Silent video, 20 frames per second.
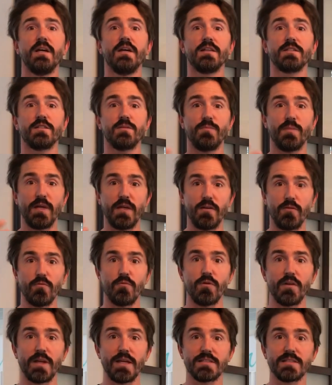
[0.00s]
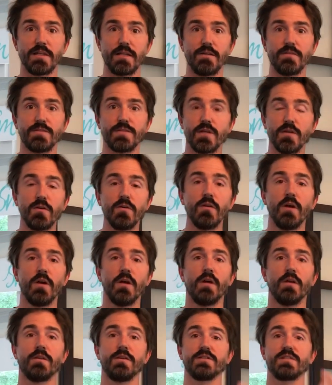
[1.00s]
to be really attentive to.
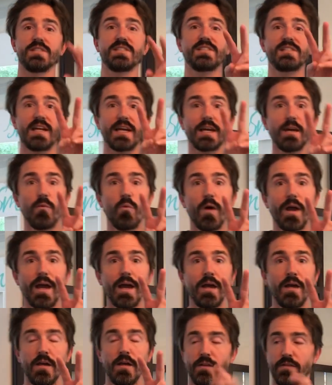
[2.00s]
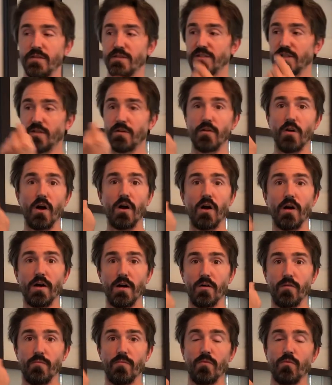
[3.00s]
There's a second way.
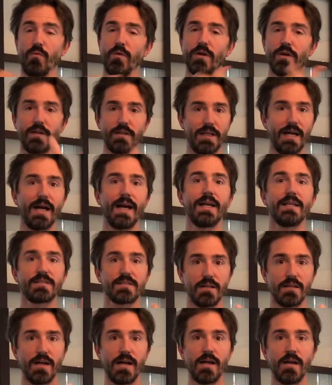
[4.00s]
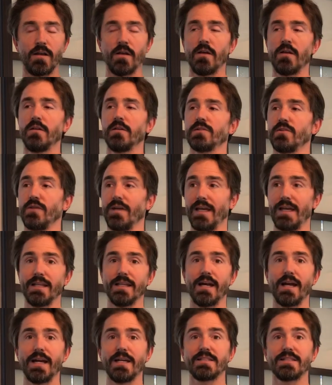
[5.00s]
We're in the Heights a lot. So in the
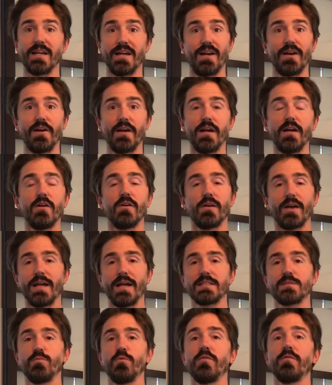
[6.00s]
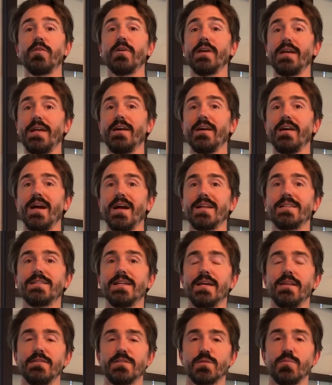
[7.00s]
Heights area, on Heights Boulevard near
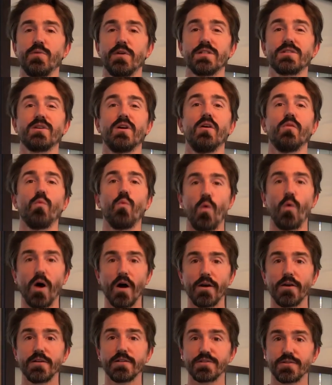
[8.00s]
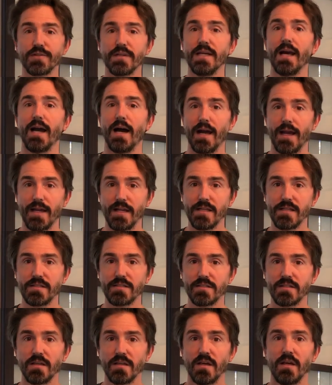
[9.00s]
I-10, there's a place called Water Tree
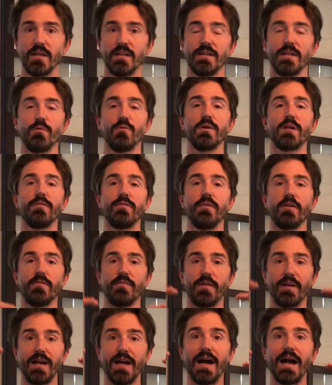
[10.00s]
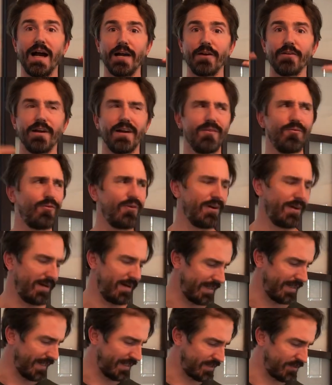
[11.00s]
Heights. They will give you a very high grade of water. I
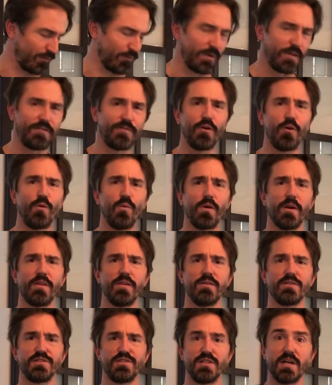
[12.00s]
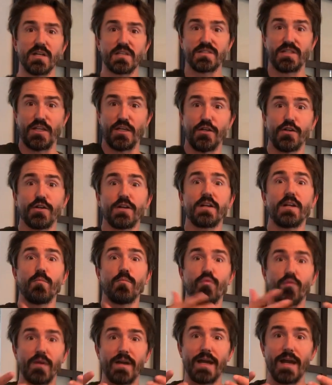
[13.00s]
think to refill one of those jugs that you're gonna
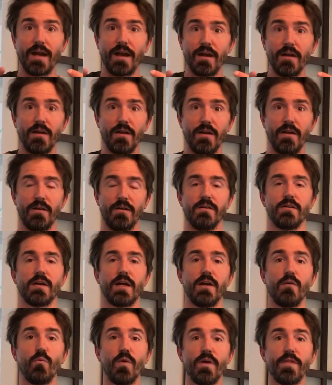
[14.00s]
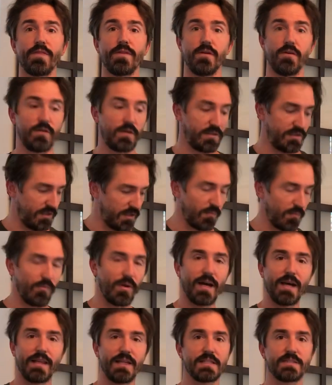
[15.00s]
bring, okay, with you, because you can
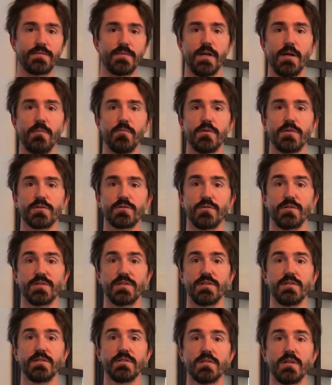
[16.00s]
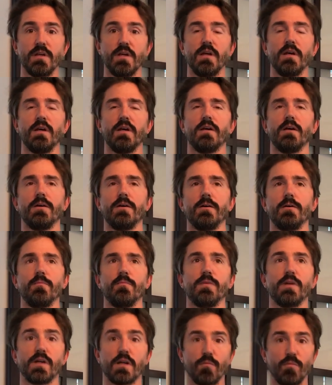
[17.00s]
buy these from a number of sources.
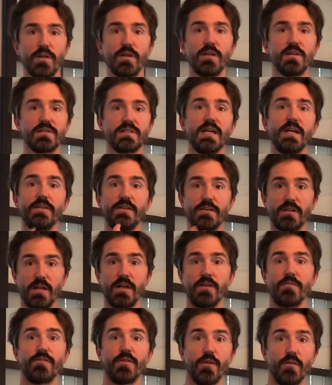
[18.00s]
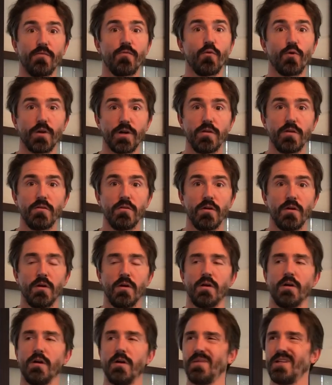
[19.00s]
You're gonna bring those down there and they're gonna fill them for you.
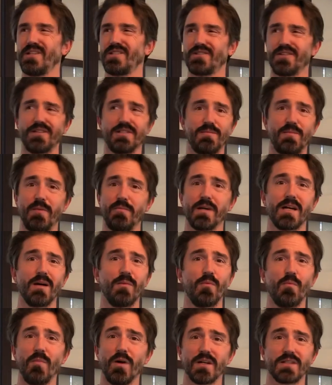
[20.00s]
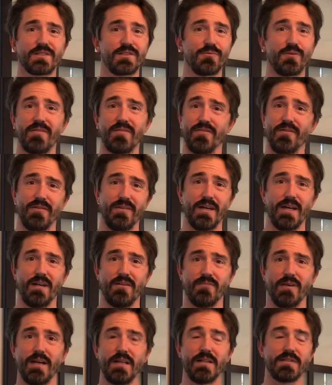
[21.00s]
They charge you maybe a couple bucks to refill that,
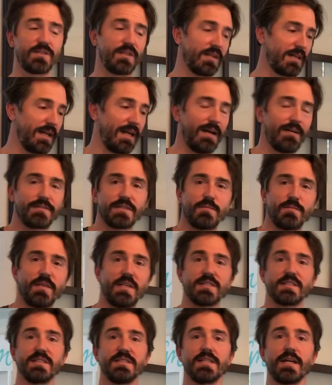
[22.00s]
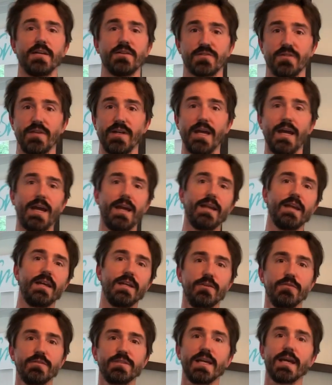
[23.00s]
right? So you can have some of these containers on hand and
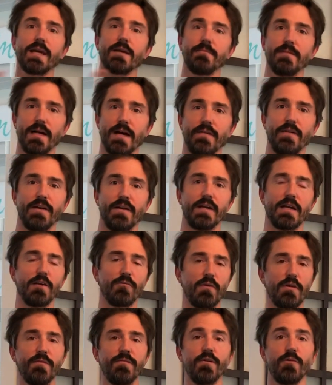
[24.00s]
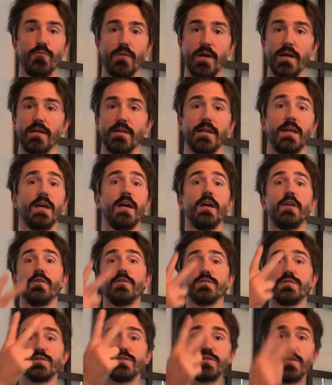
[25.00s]
you take them down there and get refilled regularly.
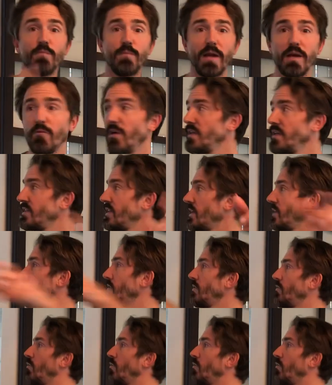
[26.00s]
Those are 2 main ways you can do it.